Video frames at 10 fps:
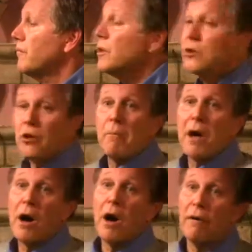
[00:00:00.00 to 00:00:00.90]
And so,
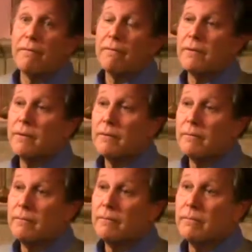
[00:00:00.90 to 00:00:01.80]
my love,
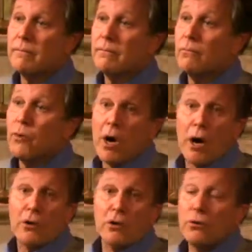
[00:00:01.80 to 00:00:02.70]
we
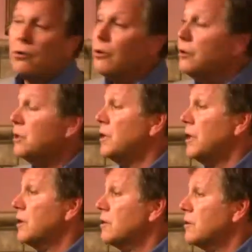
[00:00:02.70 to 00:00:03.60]
are two
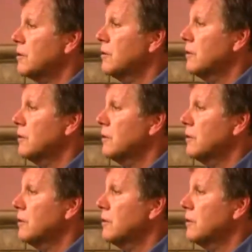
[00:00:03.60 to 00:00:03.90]
lunatics,